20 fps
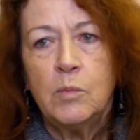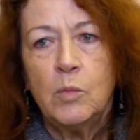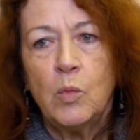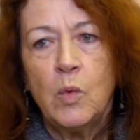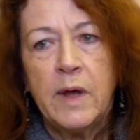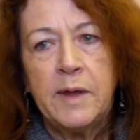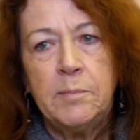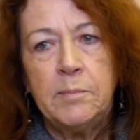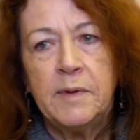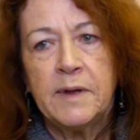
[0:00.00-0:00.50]

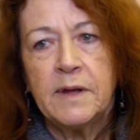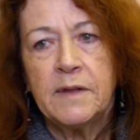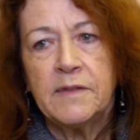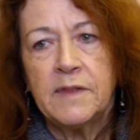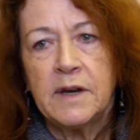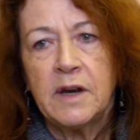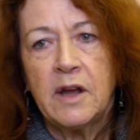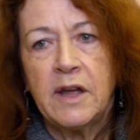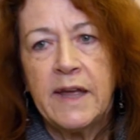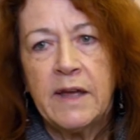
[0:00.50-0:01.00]
way bigger
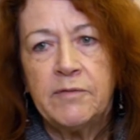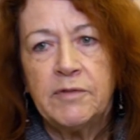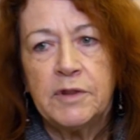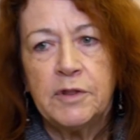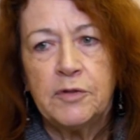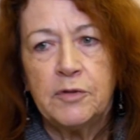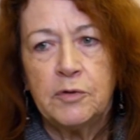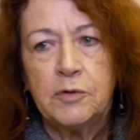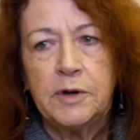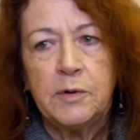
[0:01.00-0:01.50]
than I ever
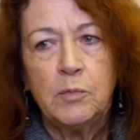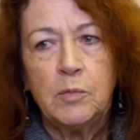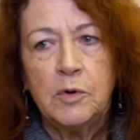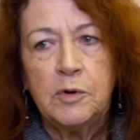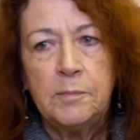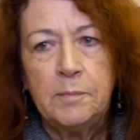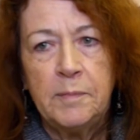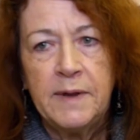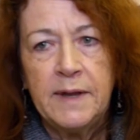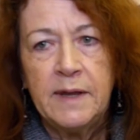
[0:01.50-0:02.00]
thought it
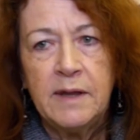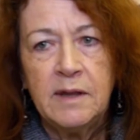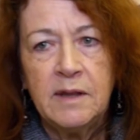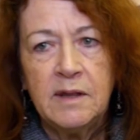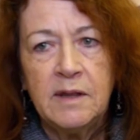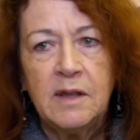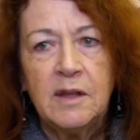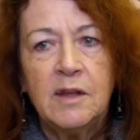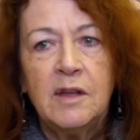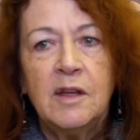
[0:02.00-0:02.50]
would be
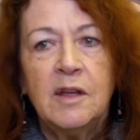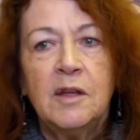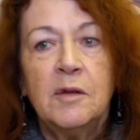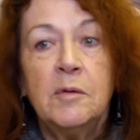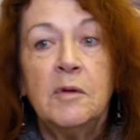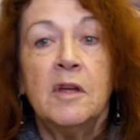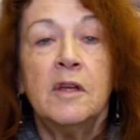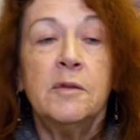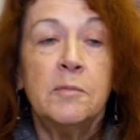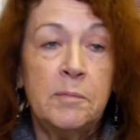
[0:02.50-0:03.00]

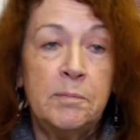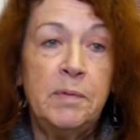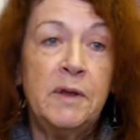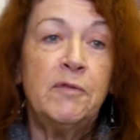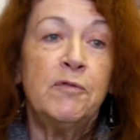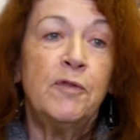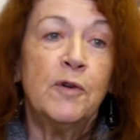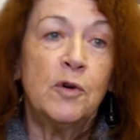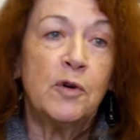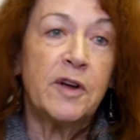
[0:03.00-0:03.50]

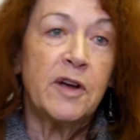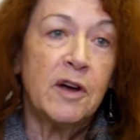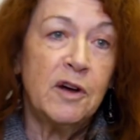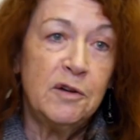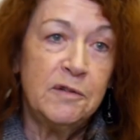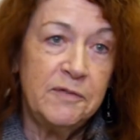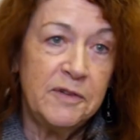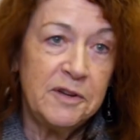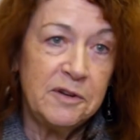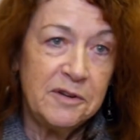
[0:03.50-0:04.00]
before
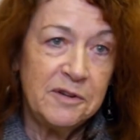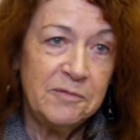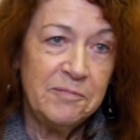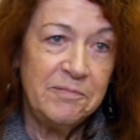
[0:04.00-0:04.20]
COVID.